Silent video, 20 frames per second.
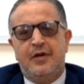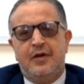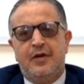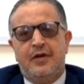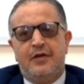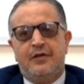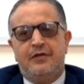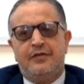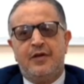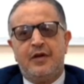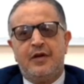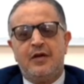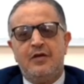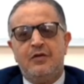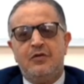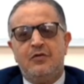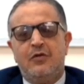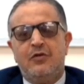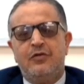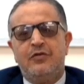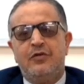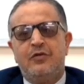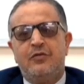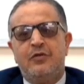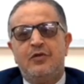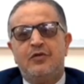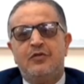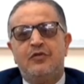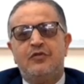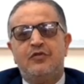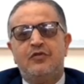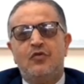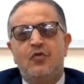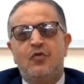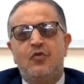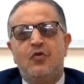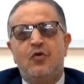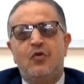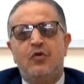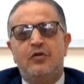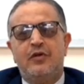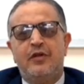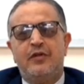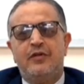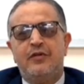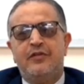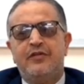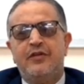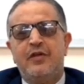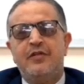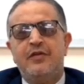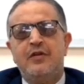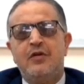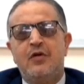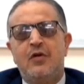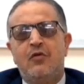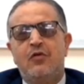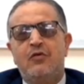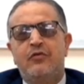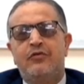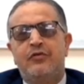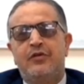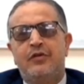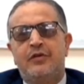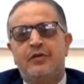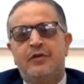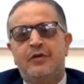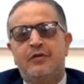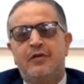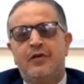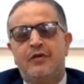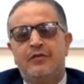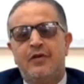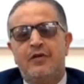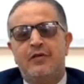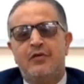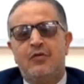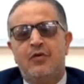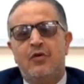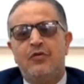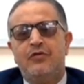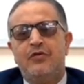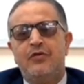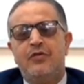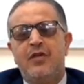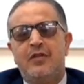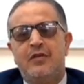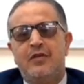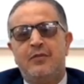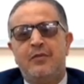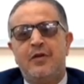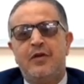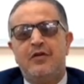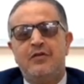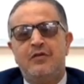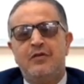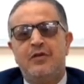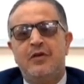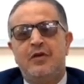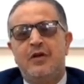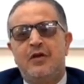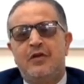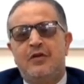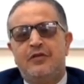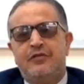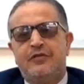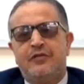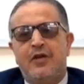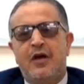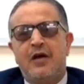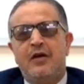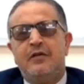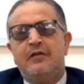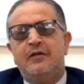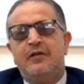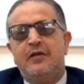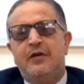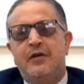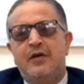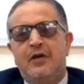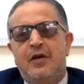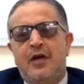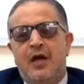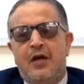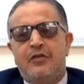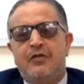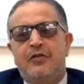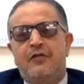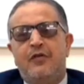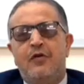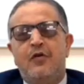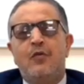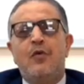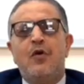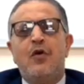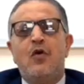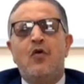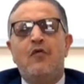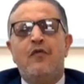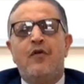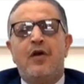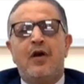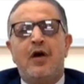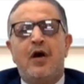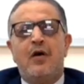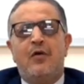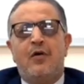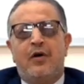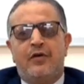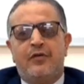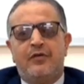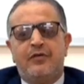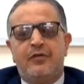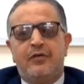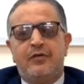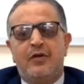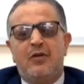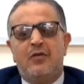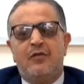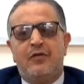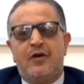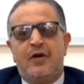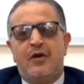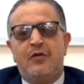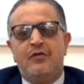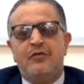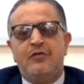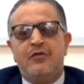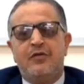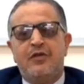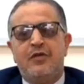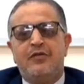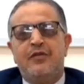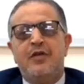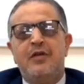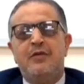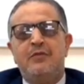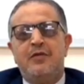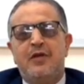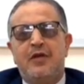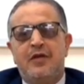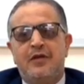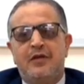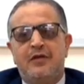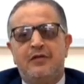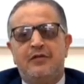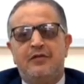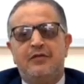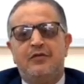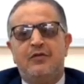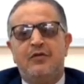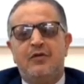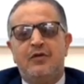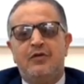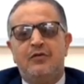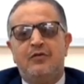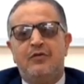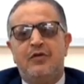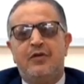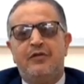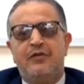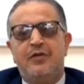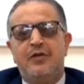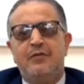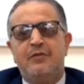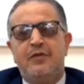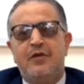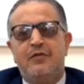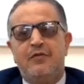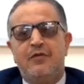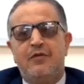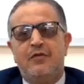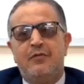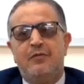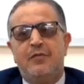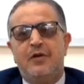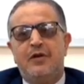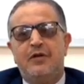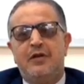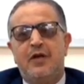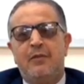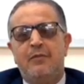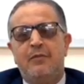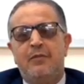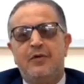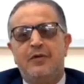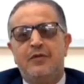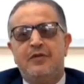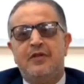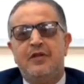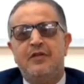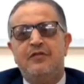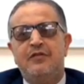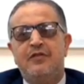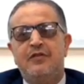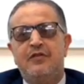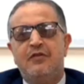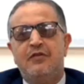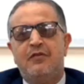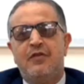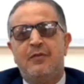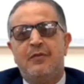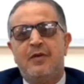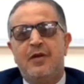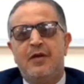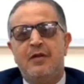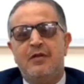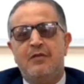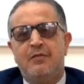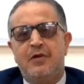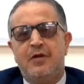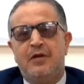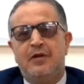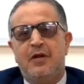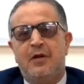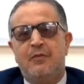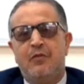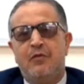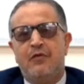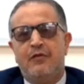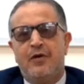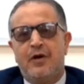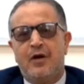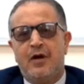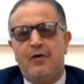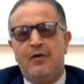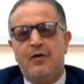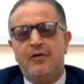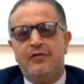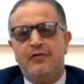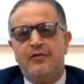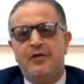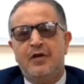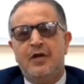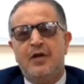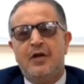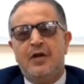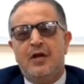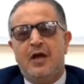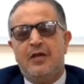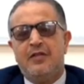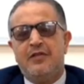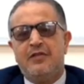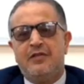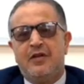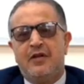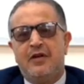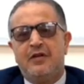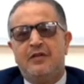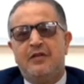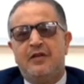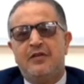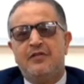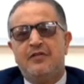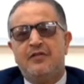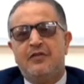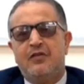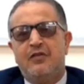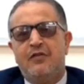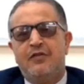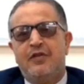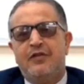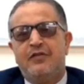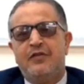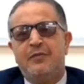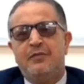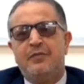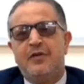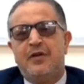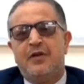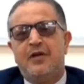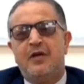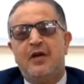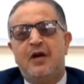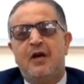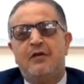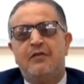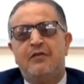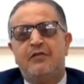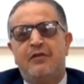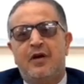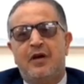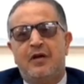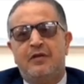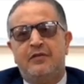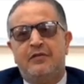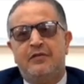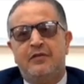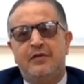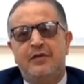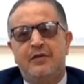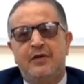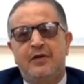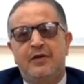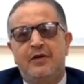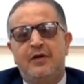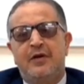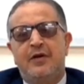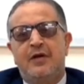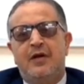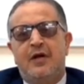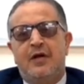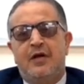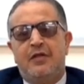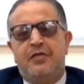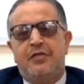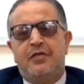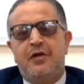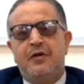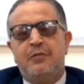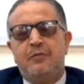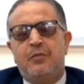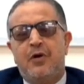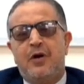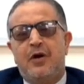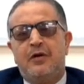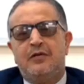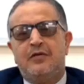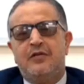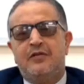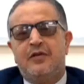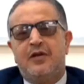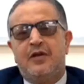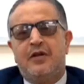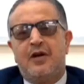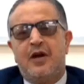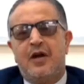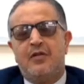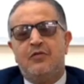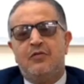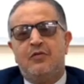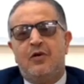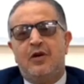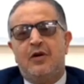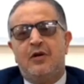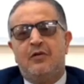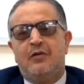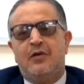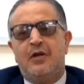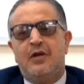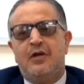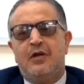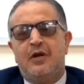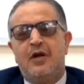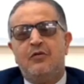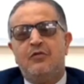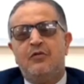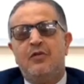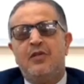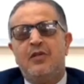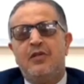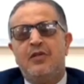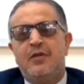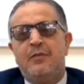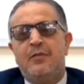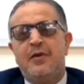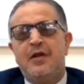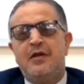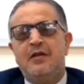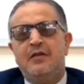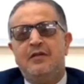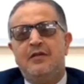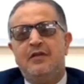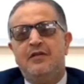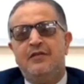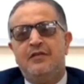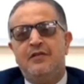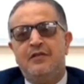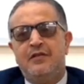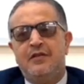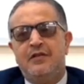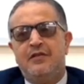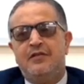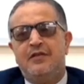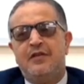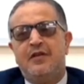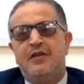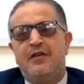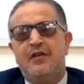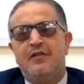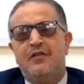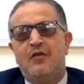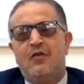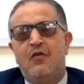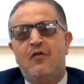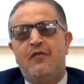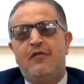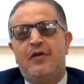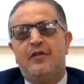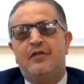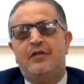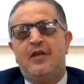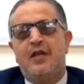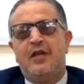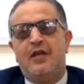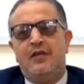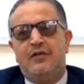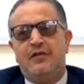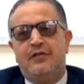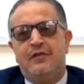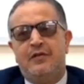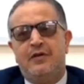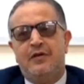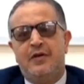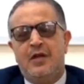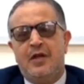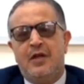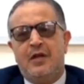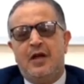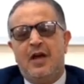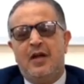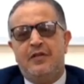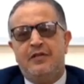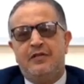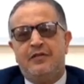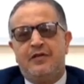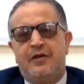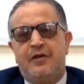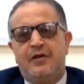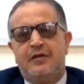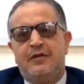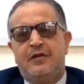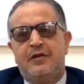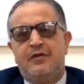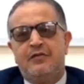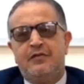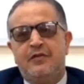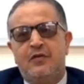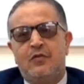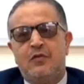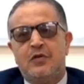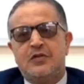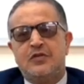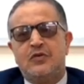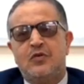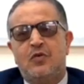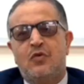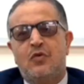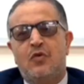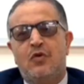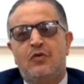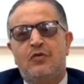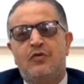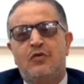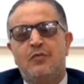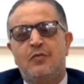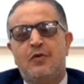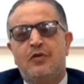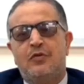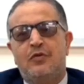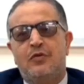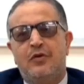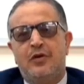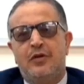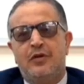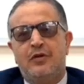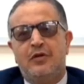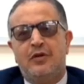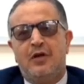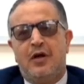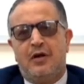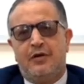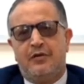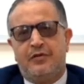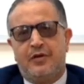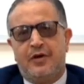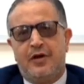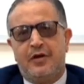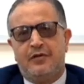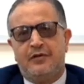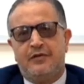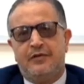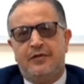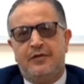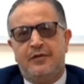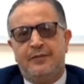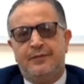The second onset was so-called a sudden onset. Okay, sudden onset that the pain start and developing over hours. Okay, over hours on the same day. It's going to the same day of build up intensity of the pain, build up over hours. And this characteristic of the septic arthritis. The third part is a gradual, gradual that the pain intensity is increasing over days. And this characteristic what's so-called rheumatoid arthritis.